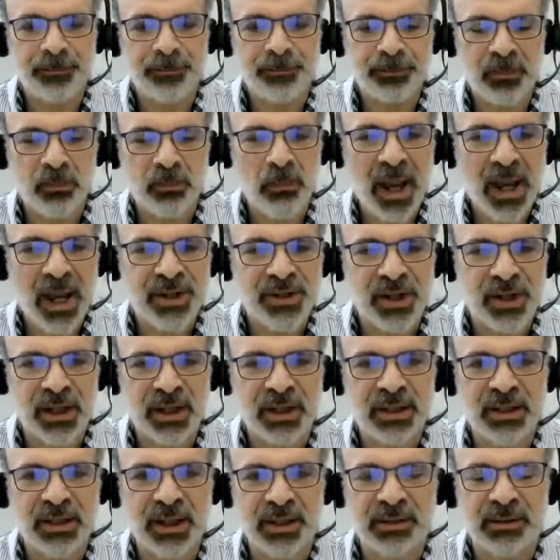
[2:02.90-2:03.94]

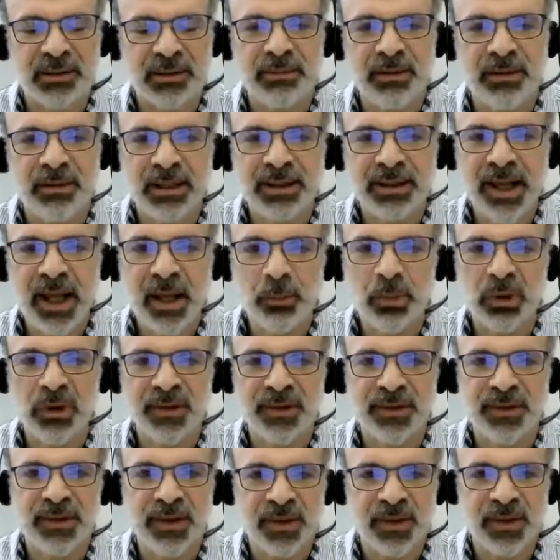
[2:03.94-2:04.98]
magic that enables the